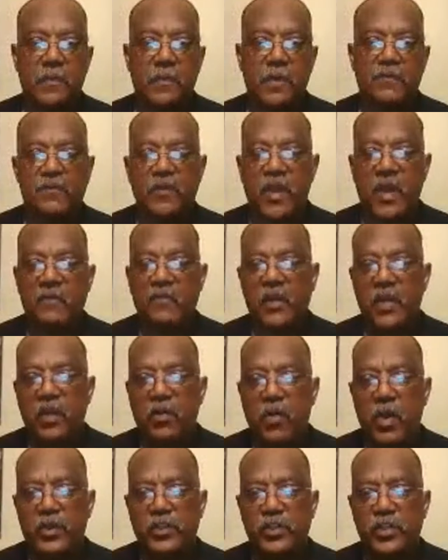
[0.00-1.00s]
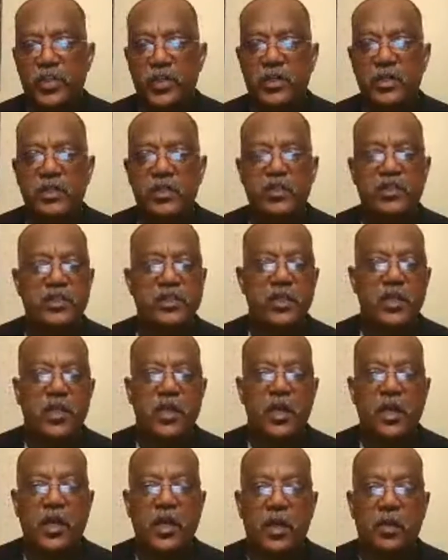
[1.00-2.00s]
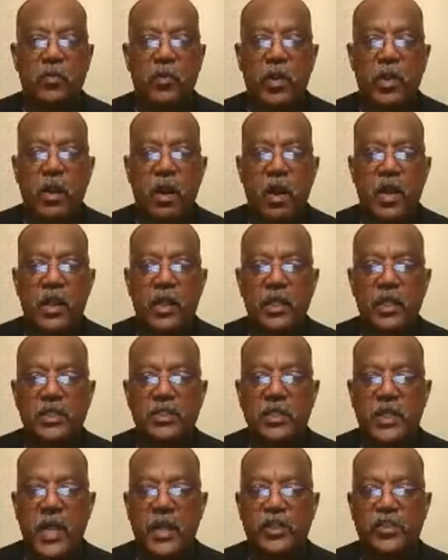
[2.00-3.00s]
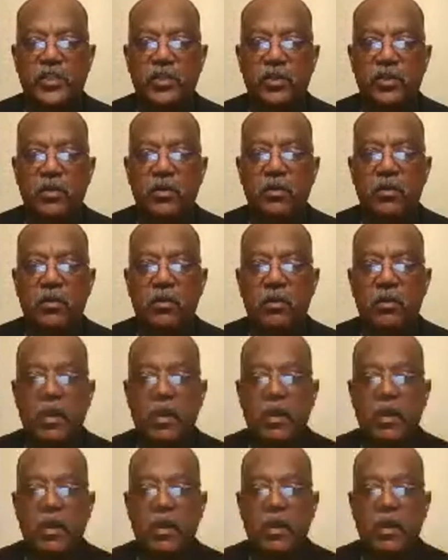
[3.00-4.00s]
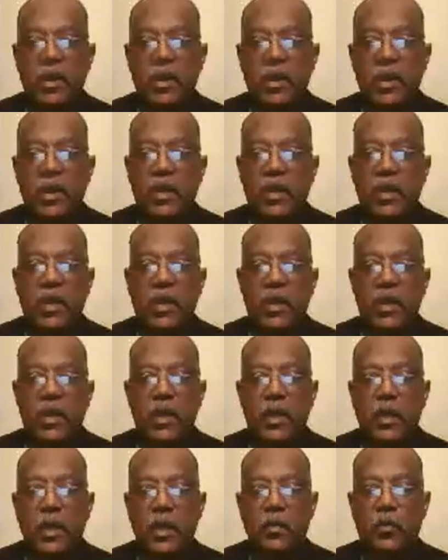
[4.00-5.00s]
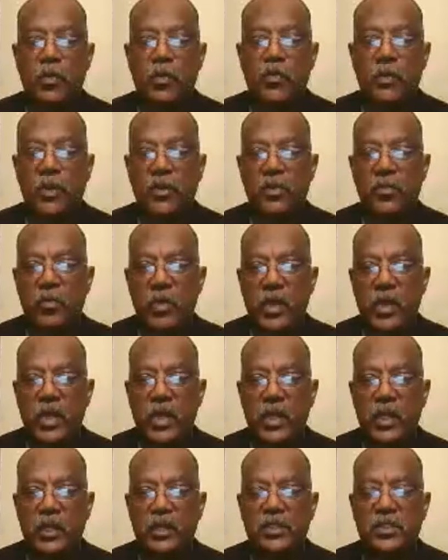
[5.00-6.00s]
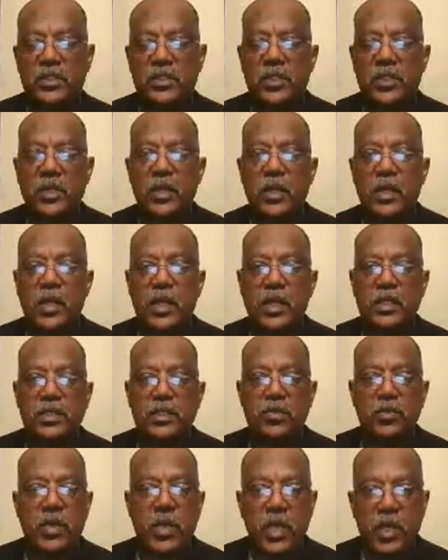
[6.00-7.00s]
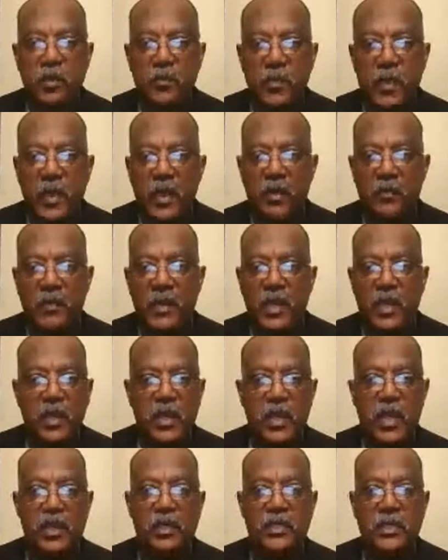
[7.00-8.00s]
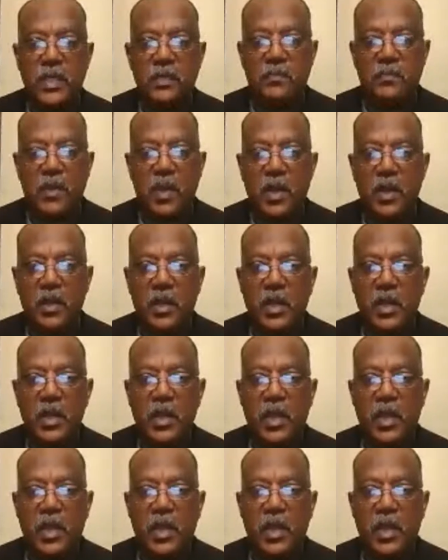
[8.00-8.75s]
If you have any questions regarding this lecture or anything within the readings, do email me at dmonk@se.edu.